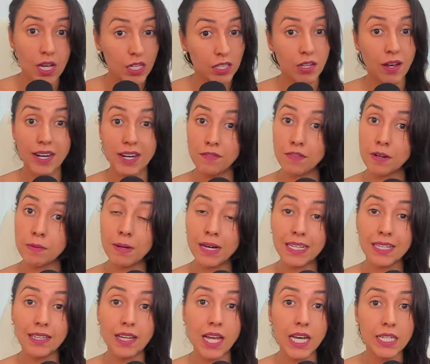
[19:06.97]
Not
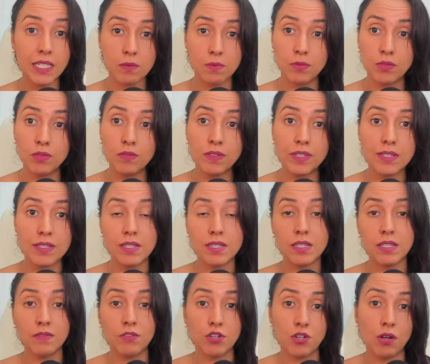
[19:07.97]
everybody likes movies and
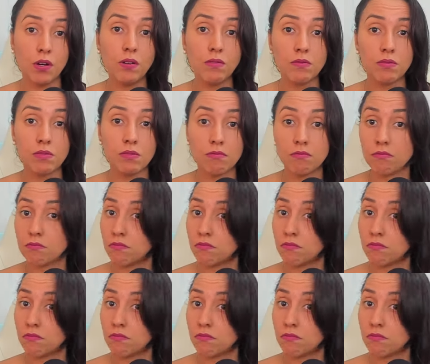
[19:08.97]
TV shows.